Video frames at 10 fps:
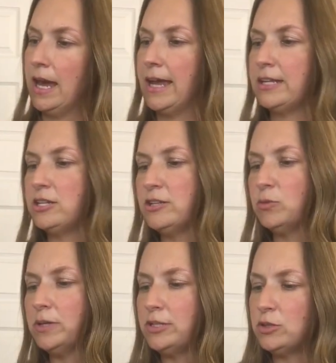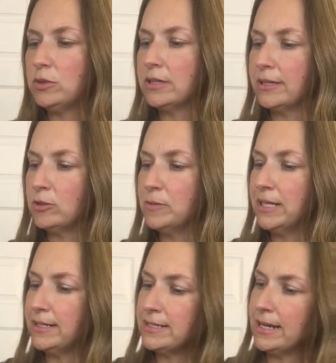And you just want to do a little bit
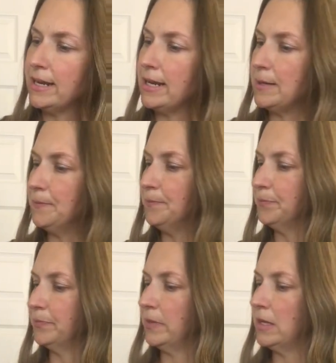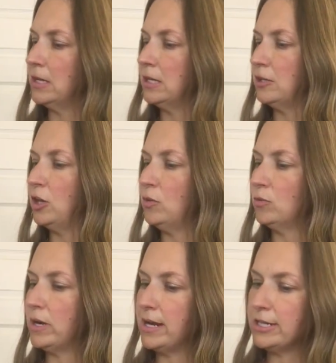at a time, no
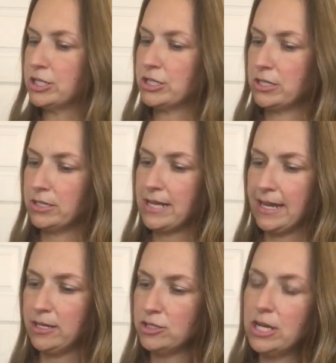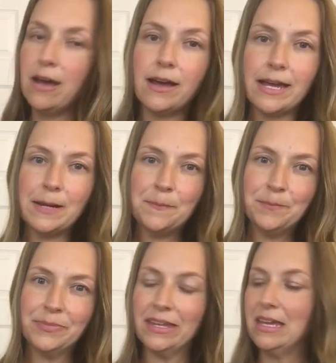rush, take your time.